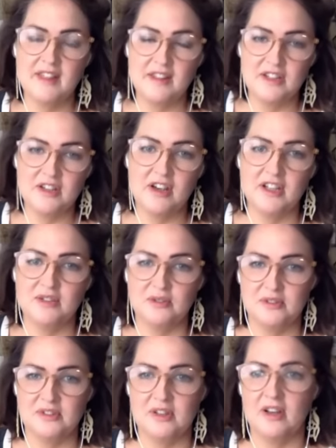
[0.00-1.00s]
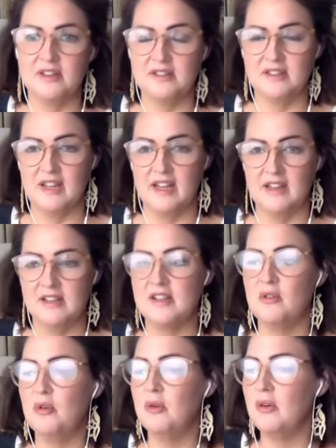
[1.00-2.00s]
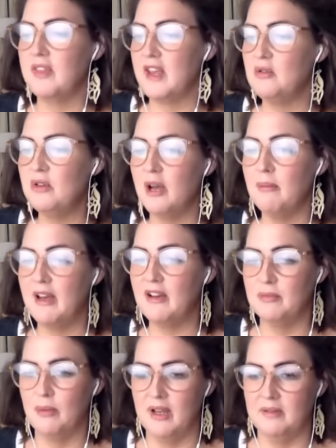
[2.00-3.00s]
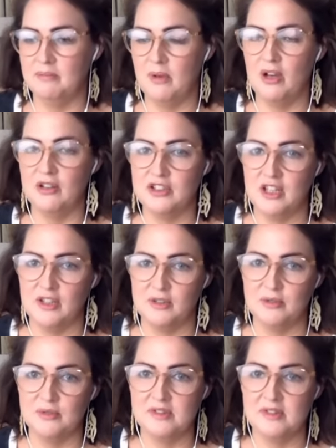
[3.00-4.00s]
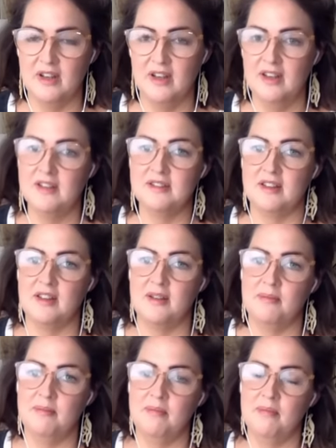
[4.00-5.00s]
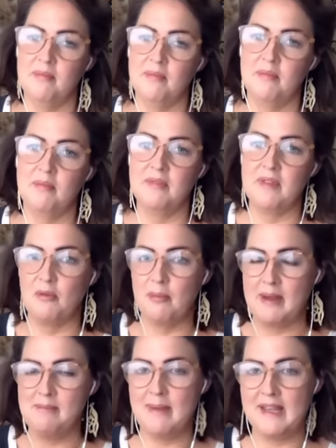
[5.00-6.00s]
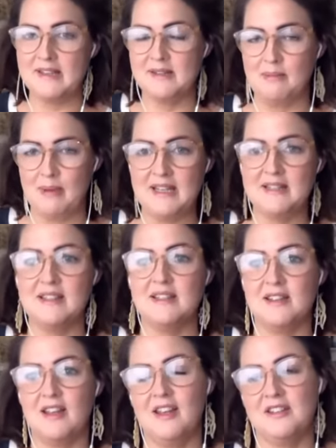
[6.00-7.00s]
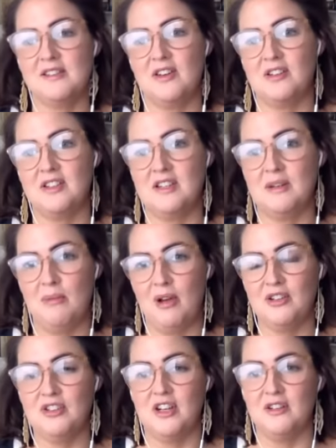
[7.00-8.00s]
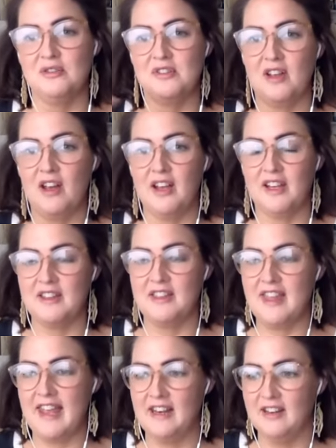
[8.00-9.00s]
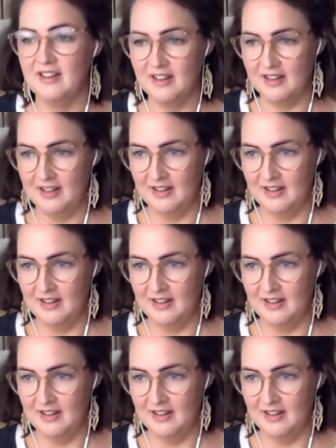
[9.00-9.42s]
then the title starts, and then so they all come out of my art journals. So the there would be bits and pieces that are started in my art journals that I can then